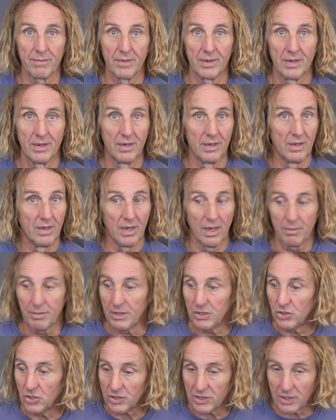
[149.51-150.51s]
I
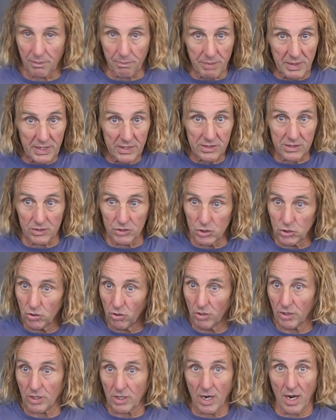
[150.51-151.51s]
mean, just a piece of
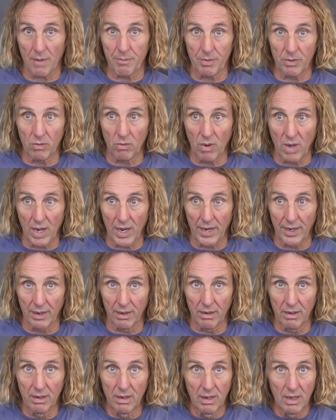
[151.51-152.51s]
short copper
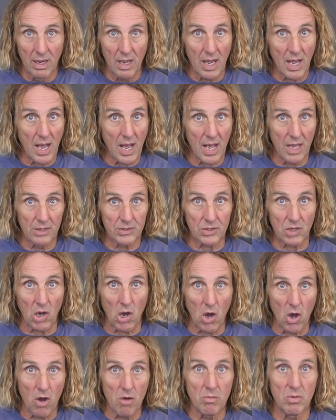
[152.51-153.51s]
wire has
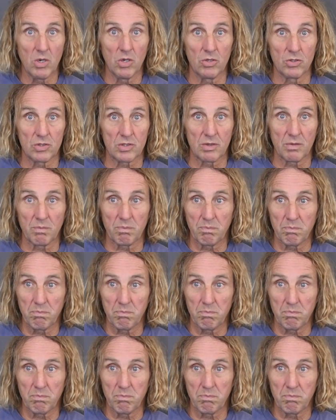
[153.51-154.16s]
almost